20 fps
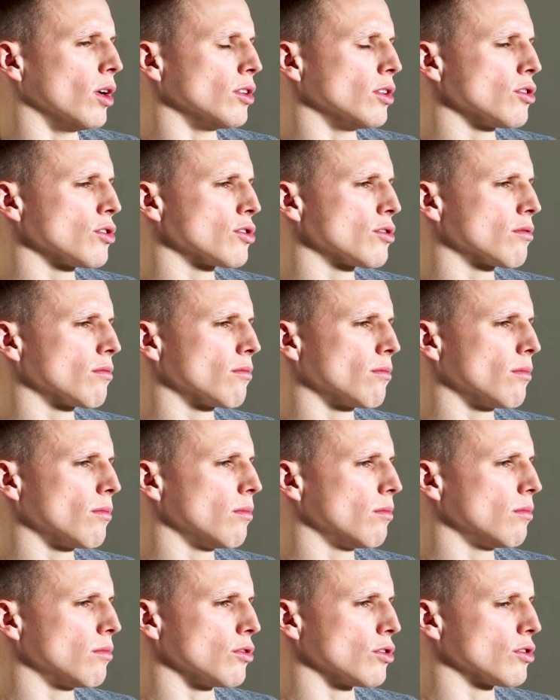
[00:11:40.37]
I just
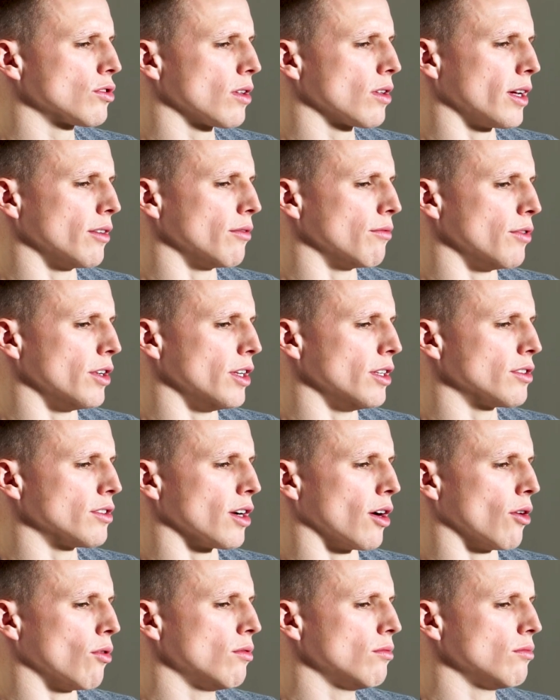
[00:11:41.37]
like reach
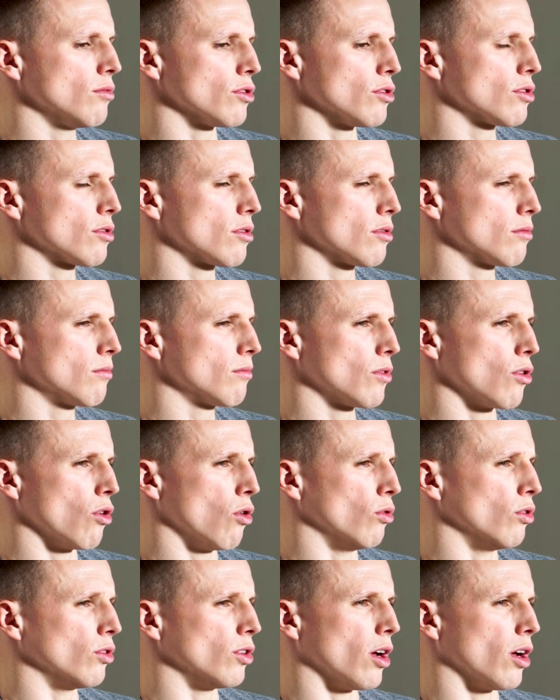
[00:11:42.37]
out and just go
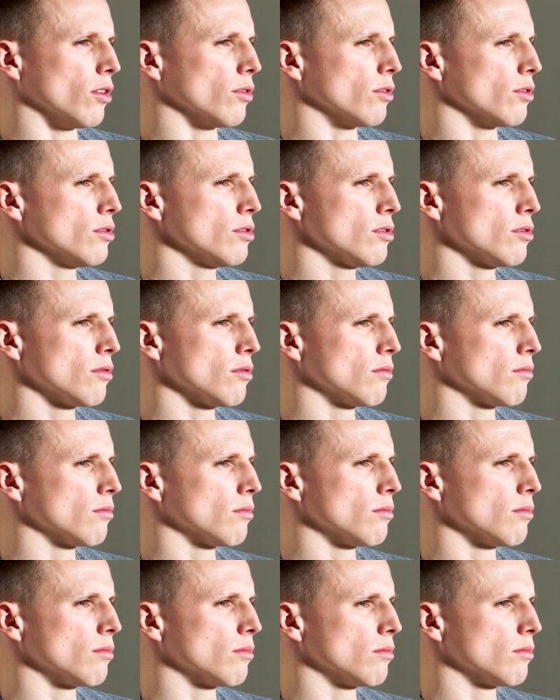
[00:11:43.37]
to the doctors.
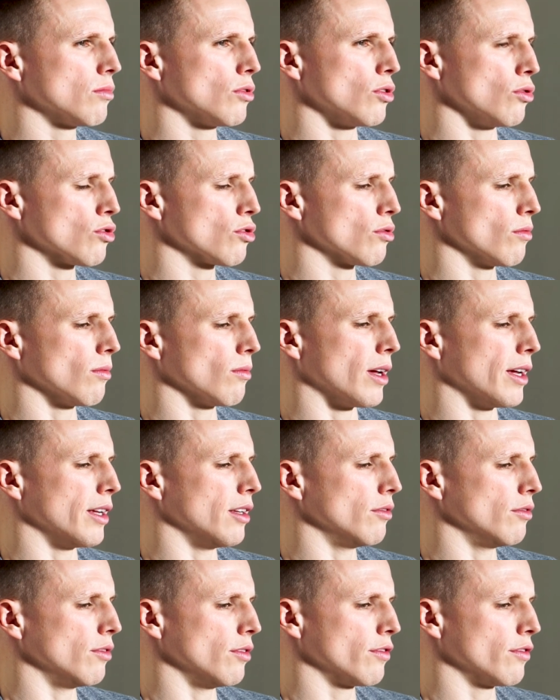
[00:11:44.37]
Do something like
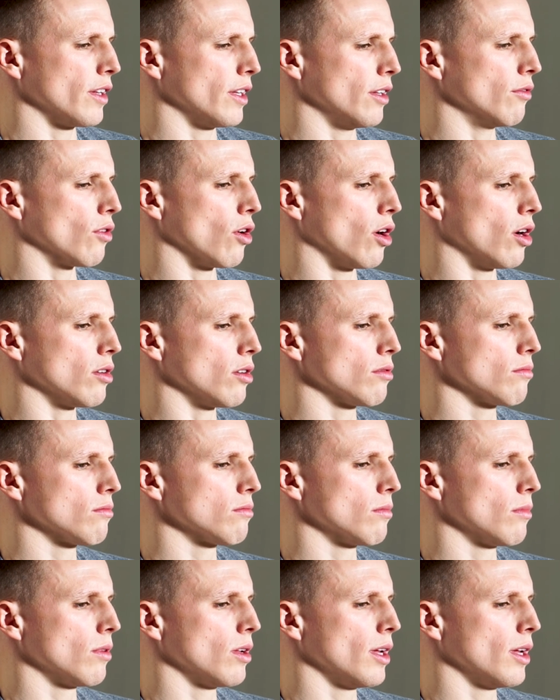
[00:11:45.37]
if you think you've got
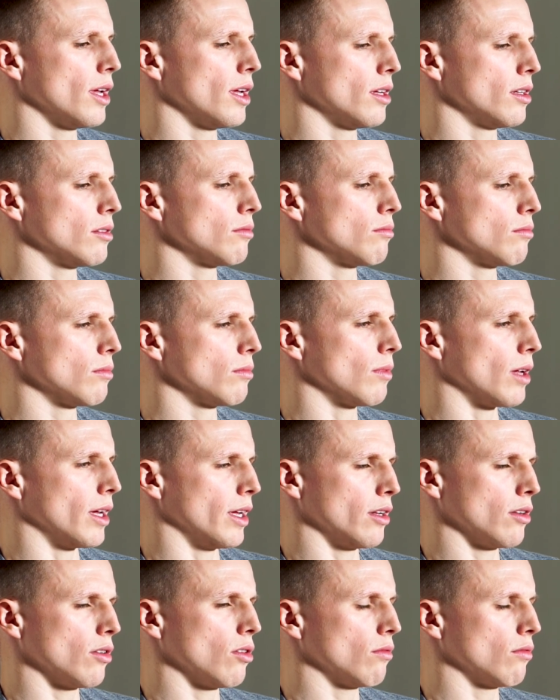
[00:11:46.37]

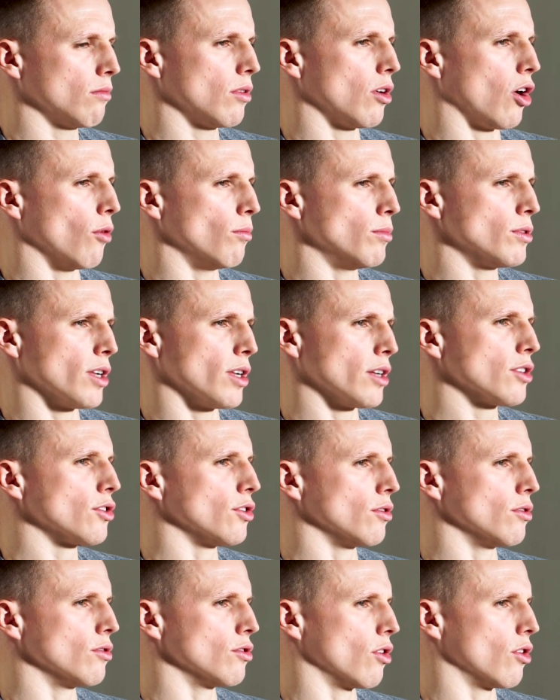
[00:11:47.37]
like
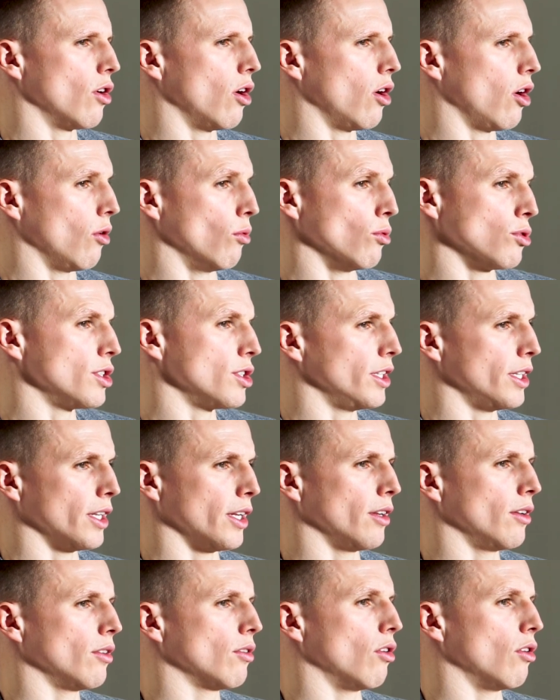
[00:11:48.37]
obsessions or
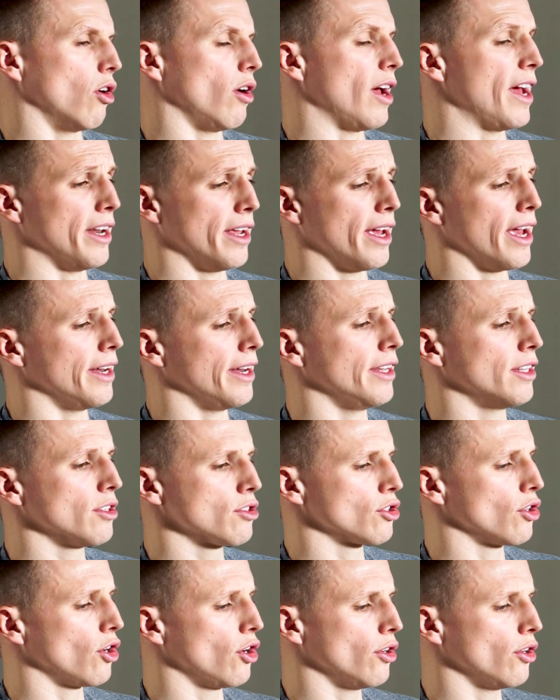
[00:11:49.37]
OCD or any
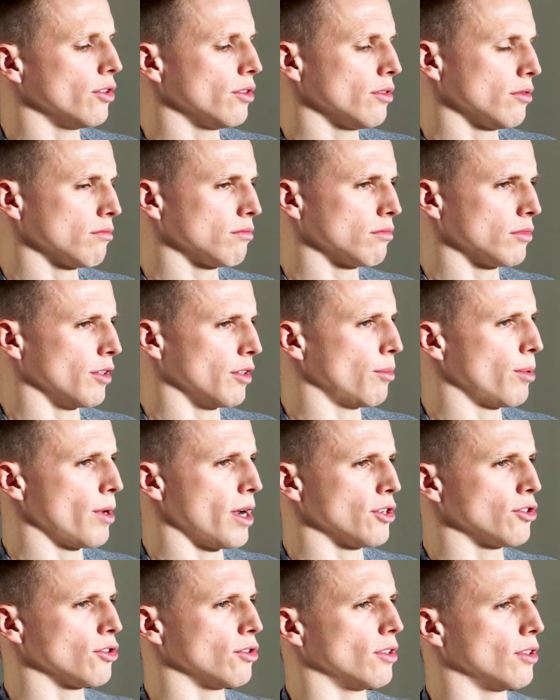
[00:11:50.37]
sort of
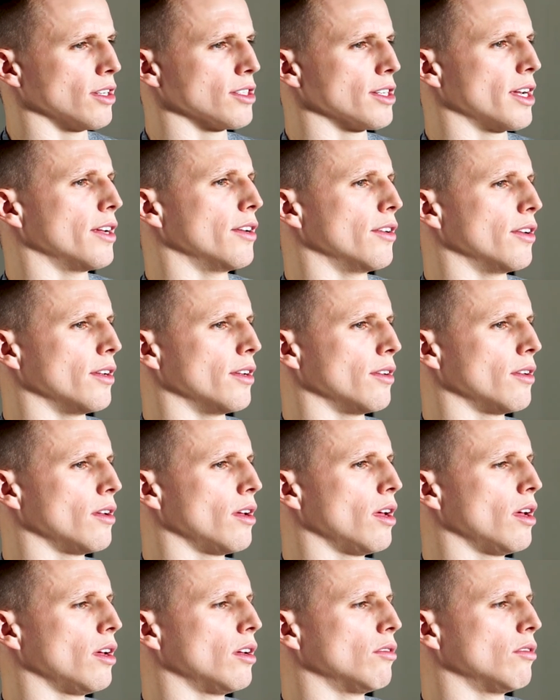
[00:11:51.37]
depression, anxiety,
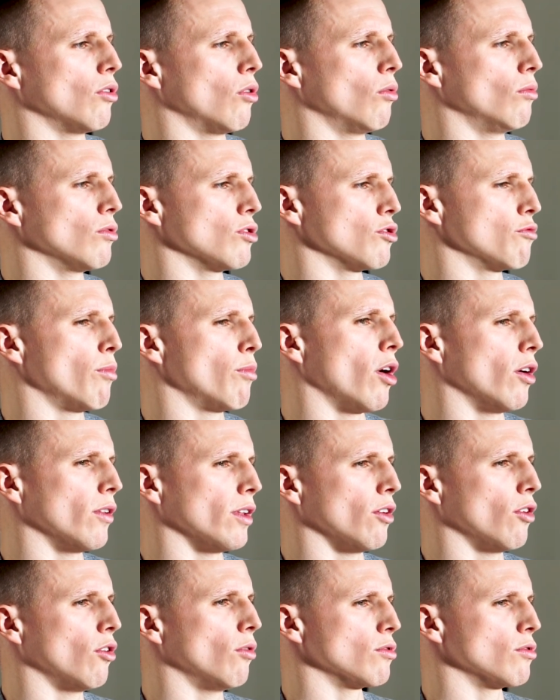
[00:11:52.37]
don't just bottle it up.